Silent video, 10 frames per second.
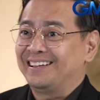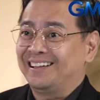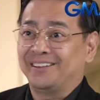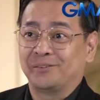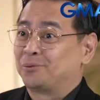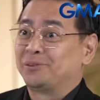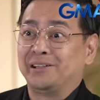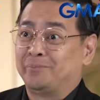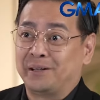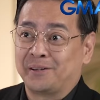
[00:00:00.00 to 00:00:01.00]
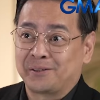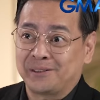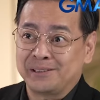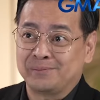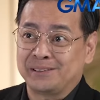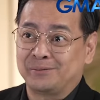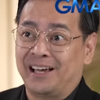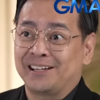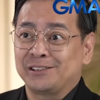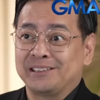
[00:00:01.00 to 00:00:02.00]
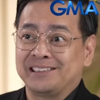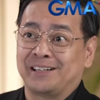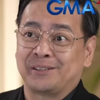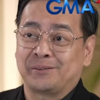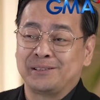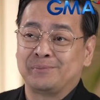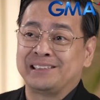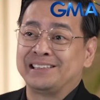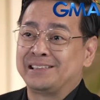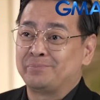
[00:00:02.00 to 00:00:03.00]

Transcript: And we're really big on Christmas. We actually start Christmas in